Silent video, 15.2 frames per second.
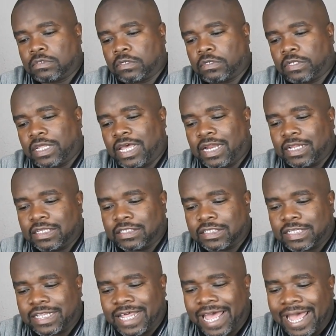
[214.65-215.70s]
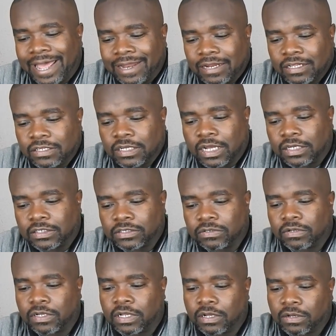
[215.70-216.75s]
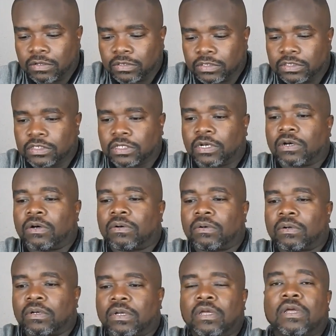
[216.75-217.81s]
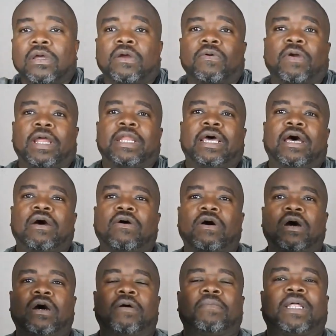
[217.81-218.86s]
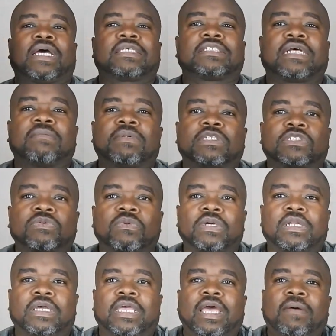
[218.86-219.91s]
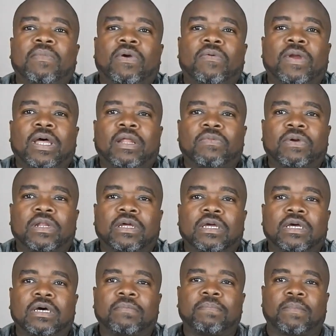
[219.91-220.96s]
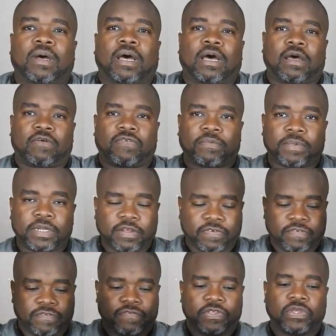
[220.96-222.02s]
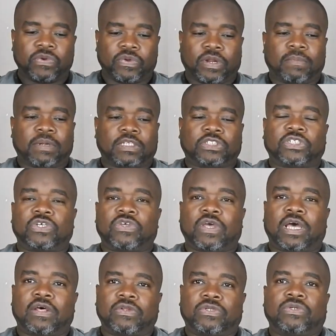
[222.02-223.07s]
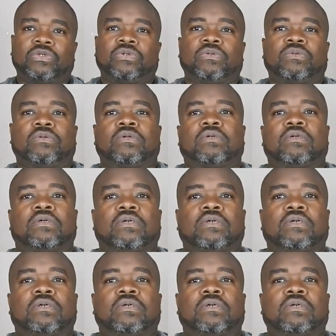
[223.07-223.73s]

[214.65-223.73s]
So that is that, and you got two of those. So right now, like I said, I'm going to swing the camera around. We're going to come from a different view, and I'm going to show you how to...